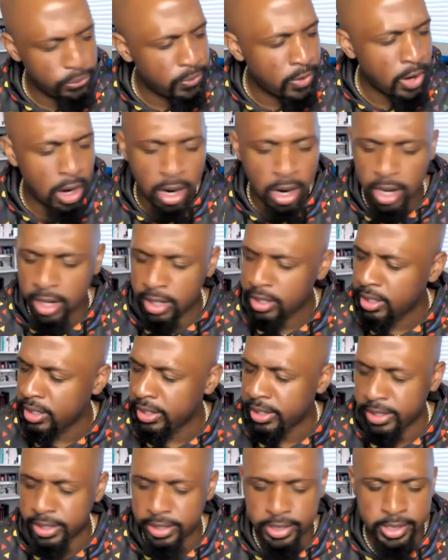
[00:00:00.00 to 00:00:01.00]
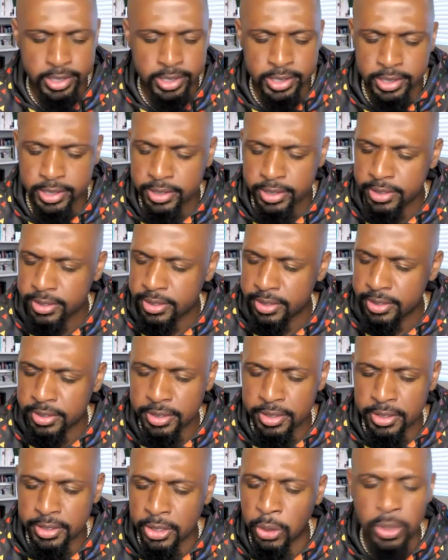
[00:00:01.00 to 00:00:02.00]
far,
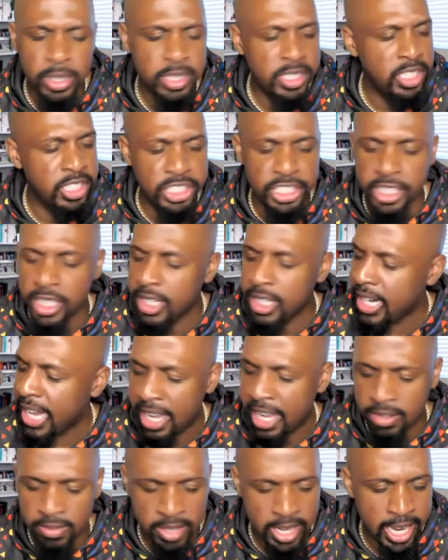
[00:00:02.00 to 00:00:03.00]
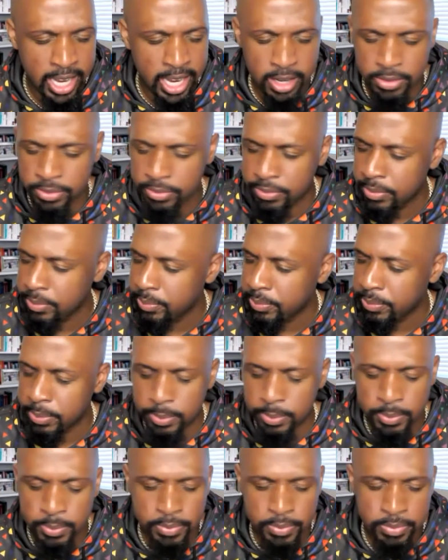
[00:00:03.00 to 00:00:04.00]
Lord, to shut down now.
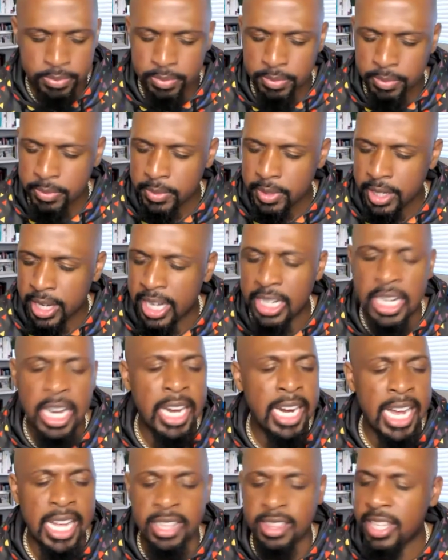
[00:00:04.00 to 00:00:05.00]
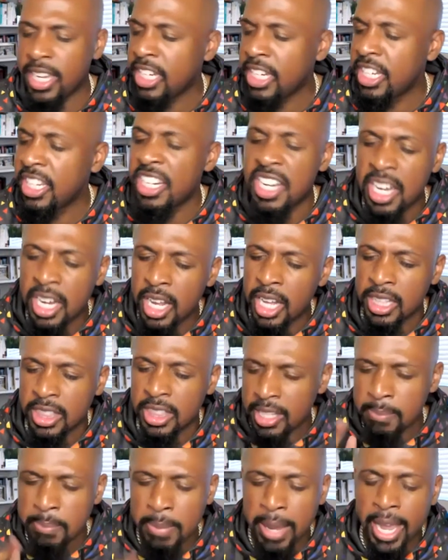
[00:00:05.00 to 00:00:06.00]
And God, I thank you,
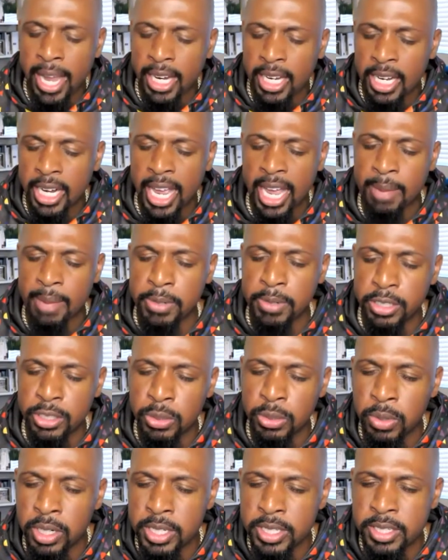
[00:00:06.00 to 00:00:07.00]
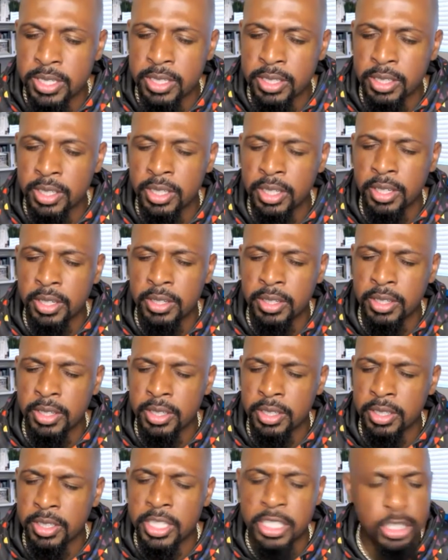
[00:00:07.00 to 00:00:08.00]
nothing bad can happen to us
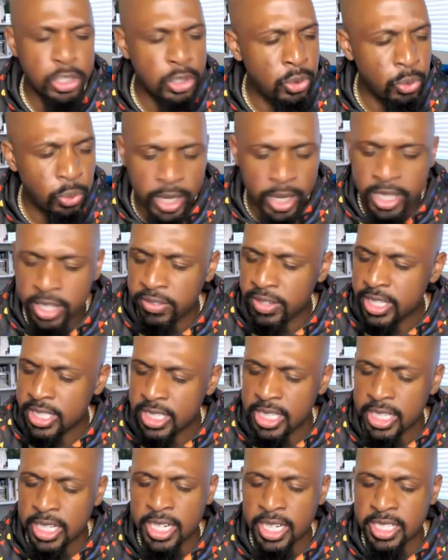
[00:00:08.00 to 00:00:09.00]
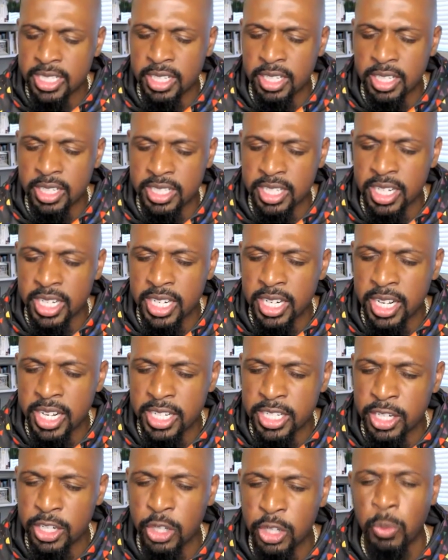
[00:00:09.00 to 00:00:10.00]
because greater is he that's in us than he
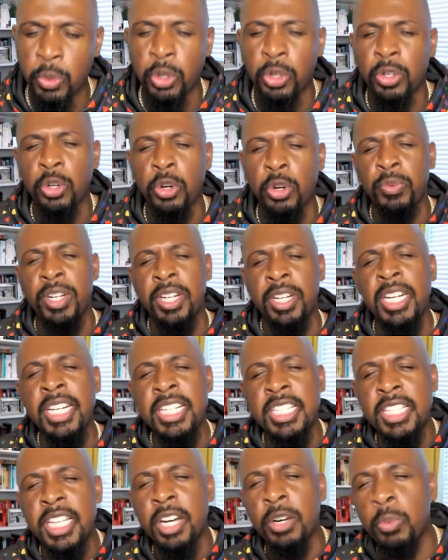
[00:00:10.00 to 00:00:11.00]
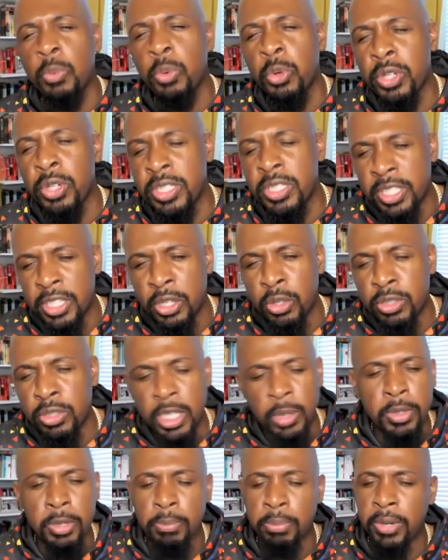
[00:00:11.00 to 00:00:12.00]
that's in the world. Lord, release that word to those that
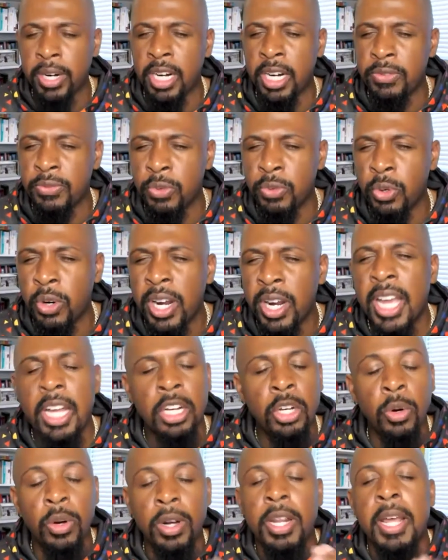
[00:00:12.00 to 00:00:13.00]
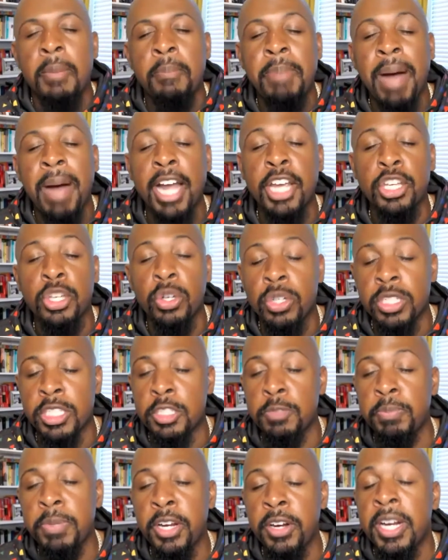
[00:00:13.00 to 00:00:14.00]
we're praying for. Lord, by your
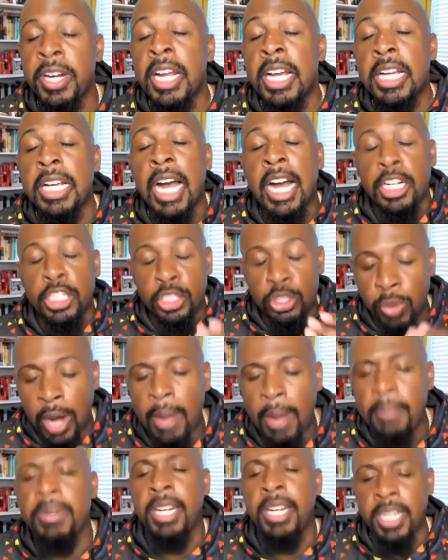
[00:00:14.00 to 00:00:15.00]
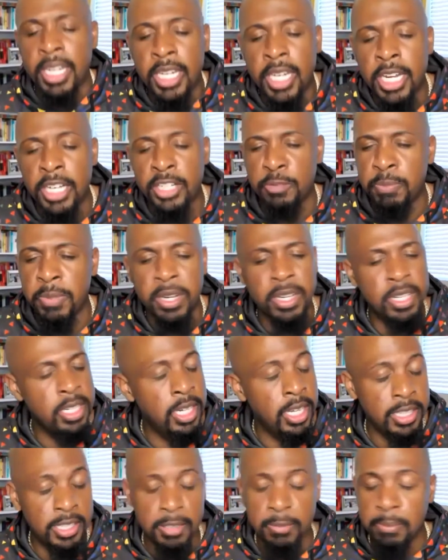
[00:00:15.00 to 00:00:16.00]
spirit, God, drop that in their spirit.
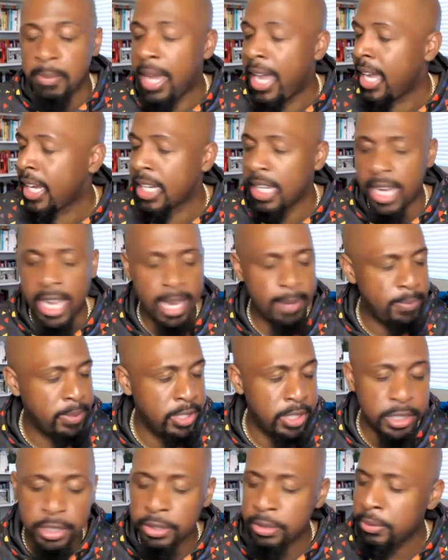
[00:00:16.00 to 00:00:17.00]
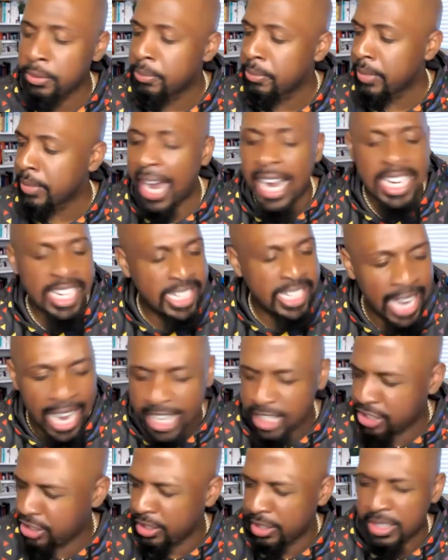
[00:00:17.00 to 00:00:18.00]
Nothing bad can happen to you. I
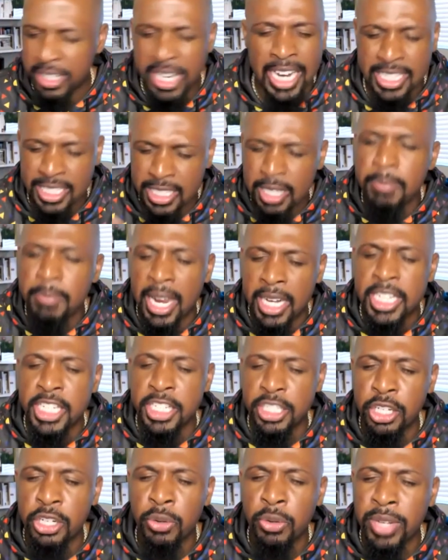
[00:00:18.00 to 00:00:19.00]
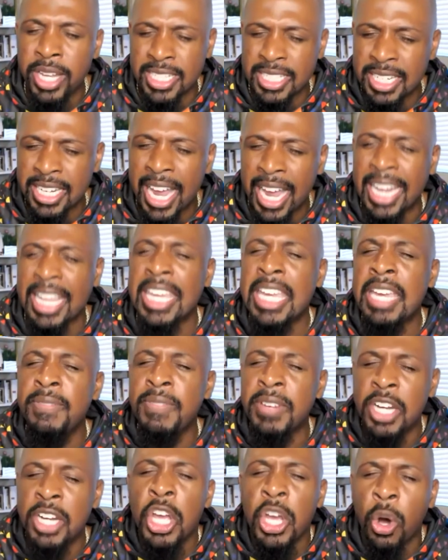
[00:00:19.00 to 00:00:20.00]
got you. God, somebody needs to know that tonight,
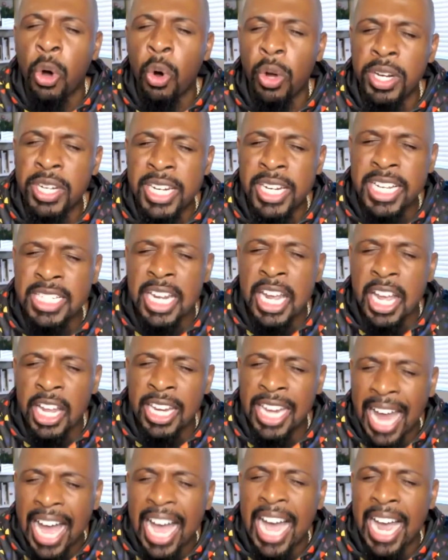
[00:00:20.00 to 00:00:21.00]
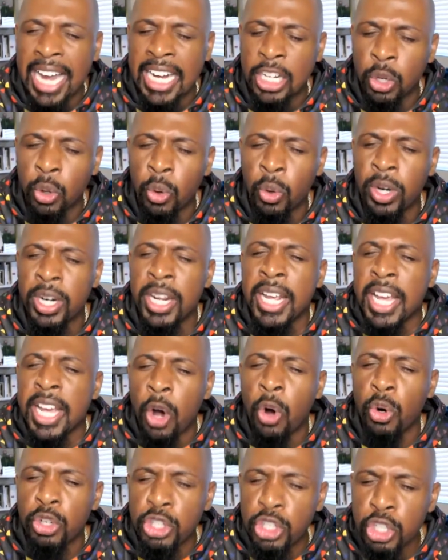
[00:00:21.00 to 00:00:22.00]
even on this line, Lord,
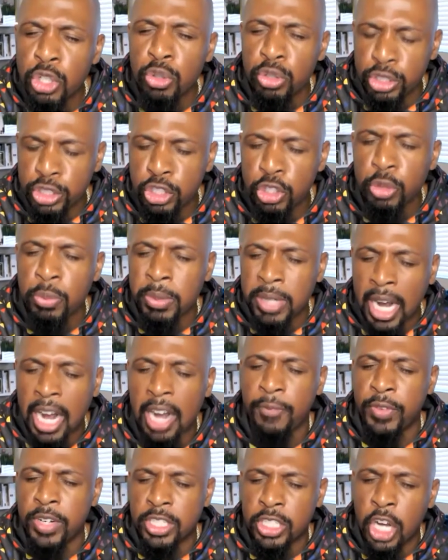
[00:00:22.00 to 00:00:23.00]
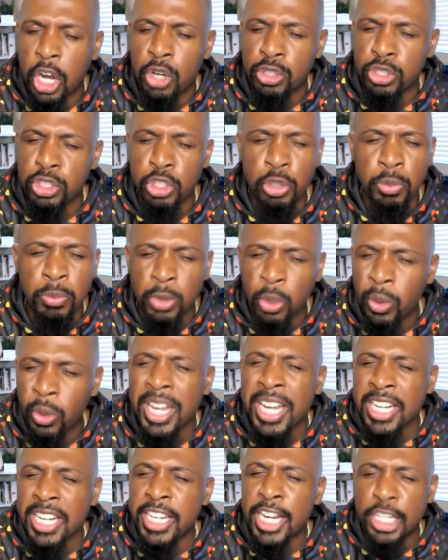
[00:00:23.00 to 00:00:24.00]
on YouTube, conference call, Zoom, Lord,
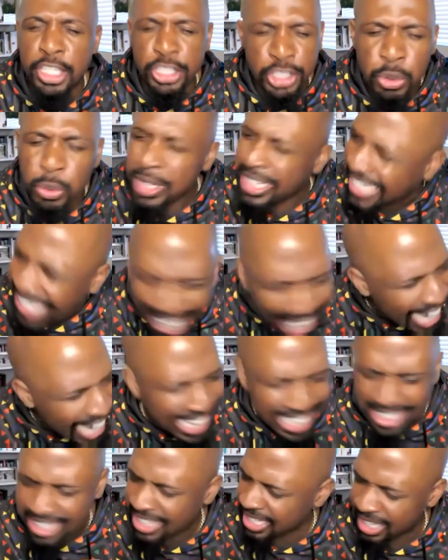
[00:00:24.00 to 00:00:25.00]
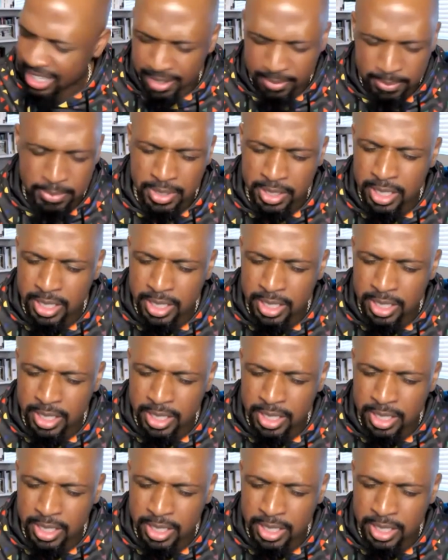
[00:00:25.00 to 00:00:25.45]
that you got them.